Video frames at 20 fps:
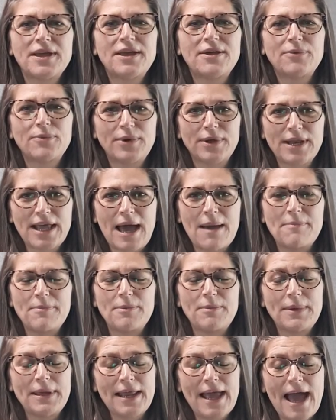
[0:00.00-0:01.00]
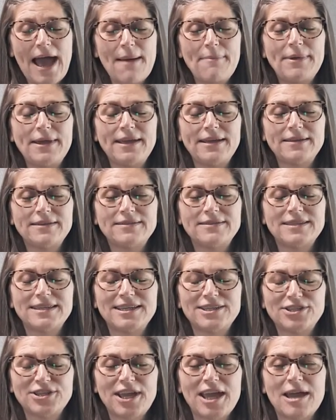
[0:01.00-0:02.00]
We'd have to be happy to
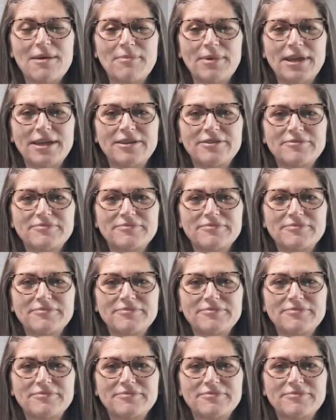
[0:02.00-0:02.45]
get you camping.